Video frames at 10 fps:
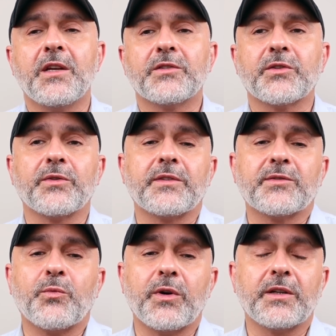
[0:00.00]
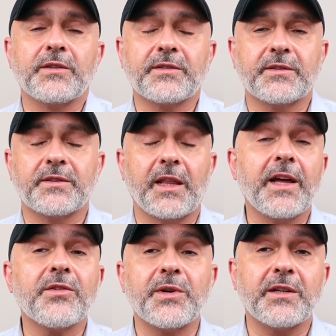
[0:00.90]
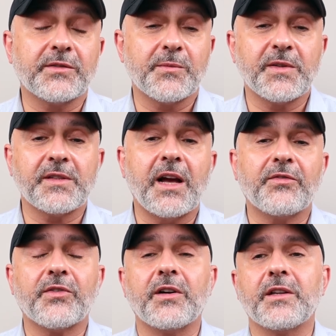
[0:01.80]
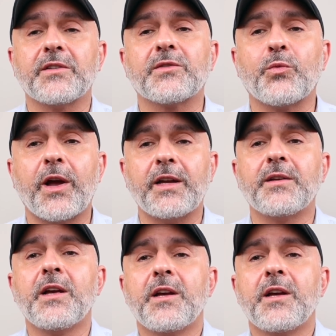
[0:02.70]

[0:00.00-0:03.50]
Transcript: so the leatheriness from the saffron and the suede